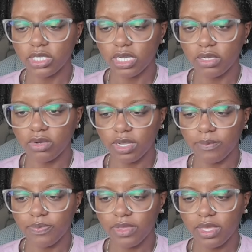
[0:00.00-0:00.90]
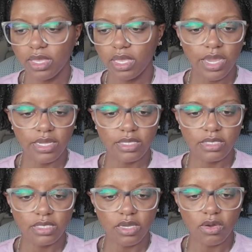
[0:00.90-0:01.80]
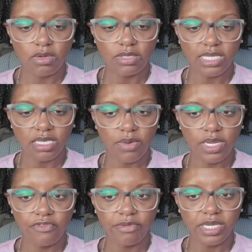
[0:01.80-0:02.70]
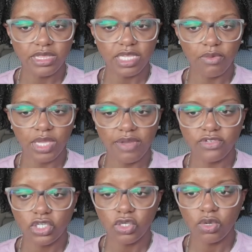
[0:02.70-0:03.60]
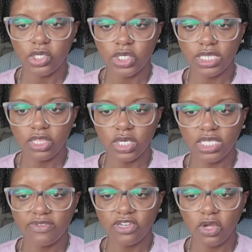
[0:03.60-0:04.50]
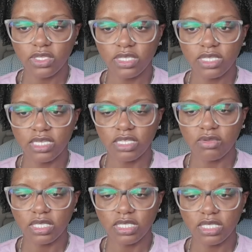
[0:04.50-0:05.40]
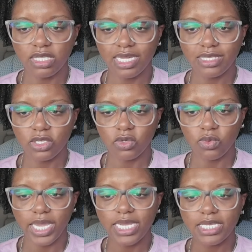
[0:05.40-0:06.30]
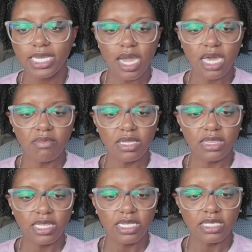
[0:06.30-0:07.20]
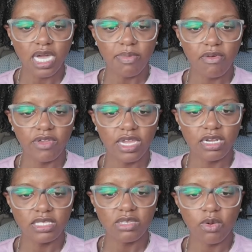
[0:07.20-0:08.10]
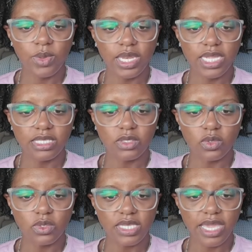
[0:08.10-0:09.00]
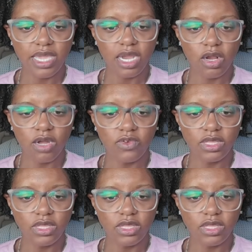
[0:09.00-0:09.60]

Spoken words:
Yeah, okay. All right. So that's all we need for monthly, and we have $237.63. That's great. Non-monthly, let's hop over here, see what we need to take care of